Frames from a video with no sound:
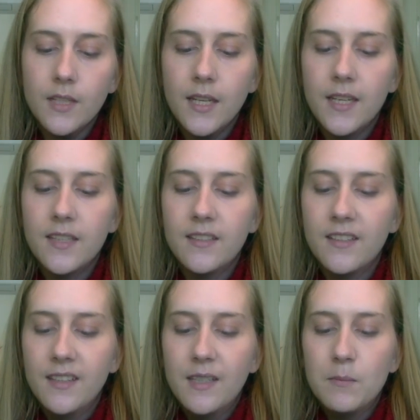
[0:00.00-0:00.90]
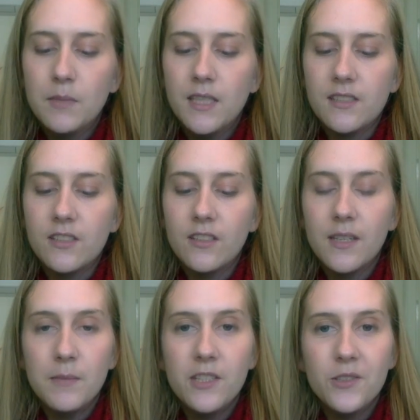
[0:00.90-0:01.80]
And plus,
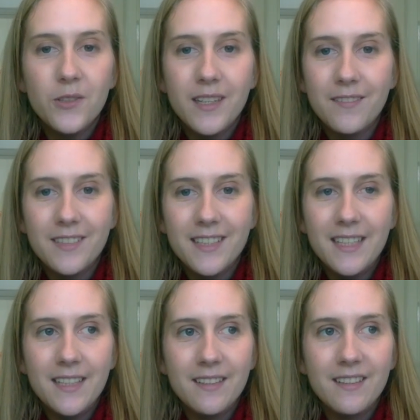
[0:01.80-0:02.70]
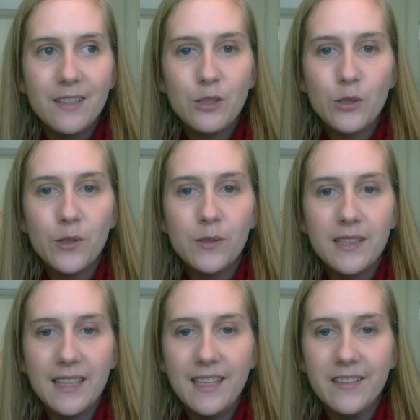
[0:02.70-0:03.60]
that means you don't have to knit the toe
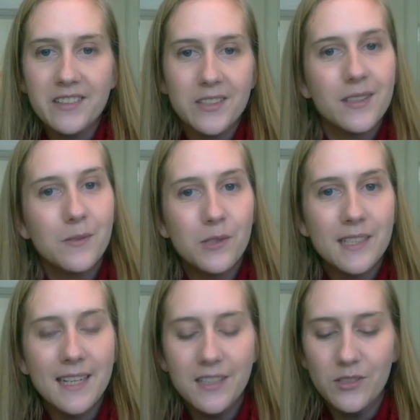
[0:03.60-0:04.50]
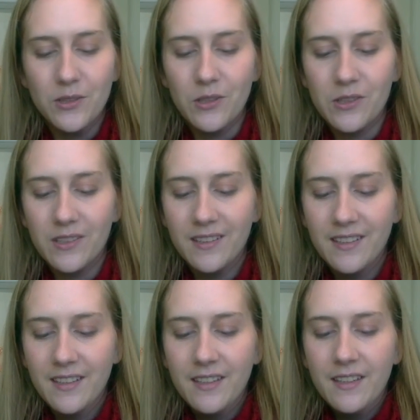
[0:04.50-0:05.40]
and the heel, so they won't take so long.
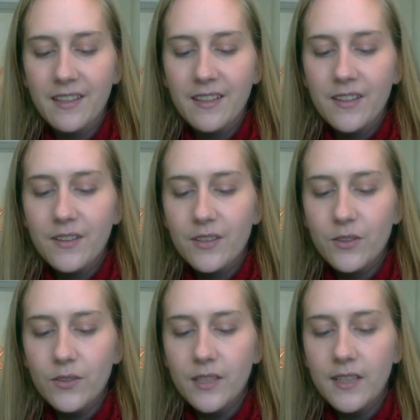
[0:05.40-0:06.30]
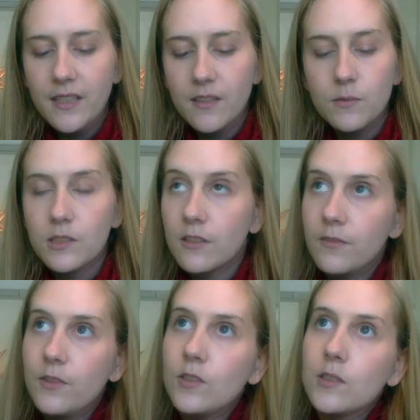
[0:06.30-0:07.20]
The only thing I was
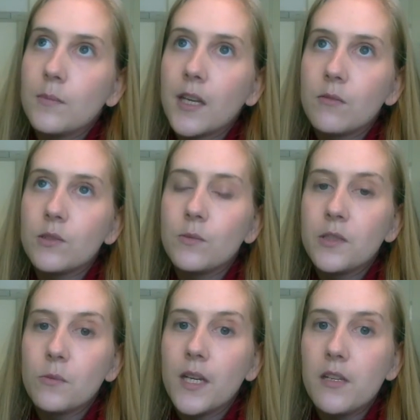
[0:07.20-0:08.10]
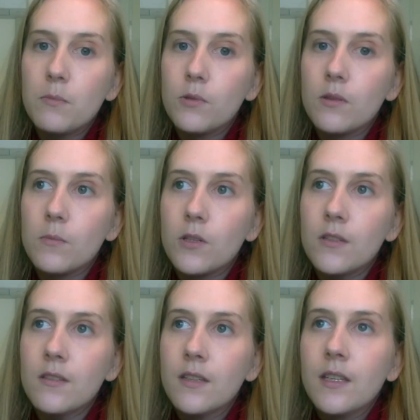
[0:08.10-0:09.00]
confused about was which way you put them
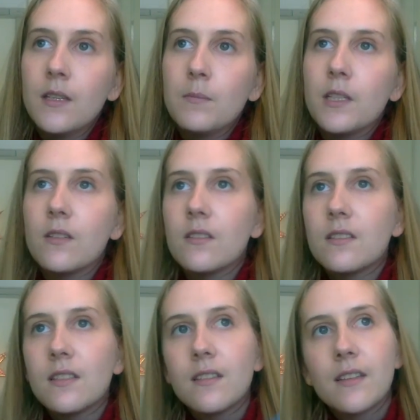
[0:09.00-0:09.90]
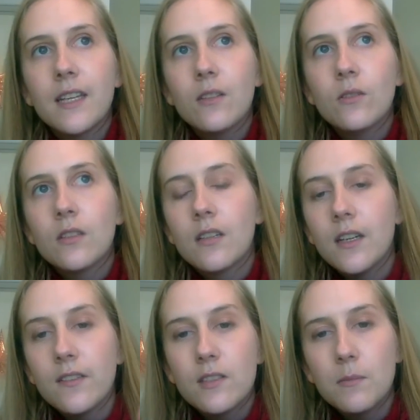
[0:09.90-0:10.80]
on, because they look
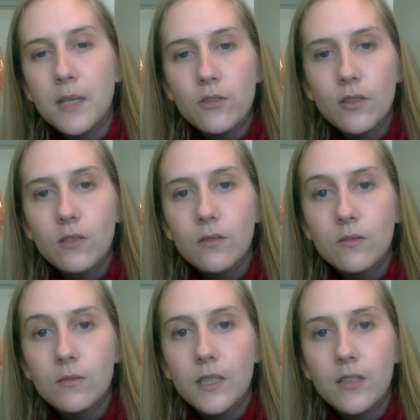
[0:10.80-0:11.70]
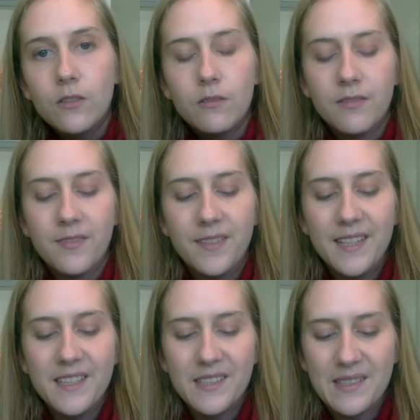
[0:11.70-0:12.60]
kind of symmetrical when you
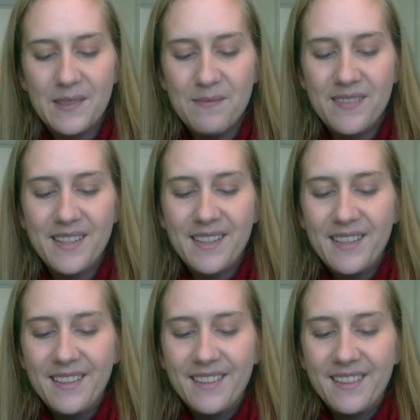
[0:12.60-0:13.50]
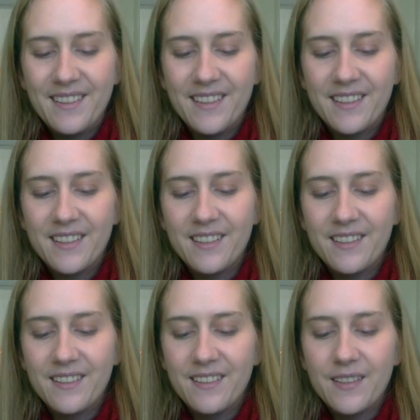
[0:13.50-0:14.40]
finish them. Like the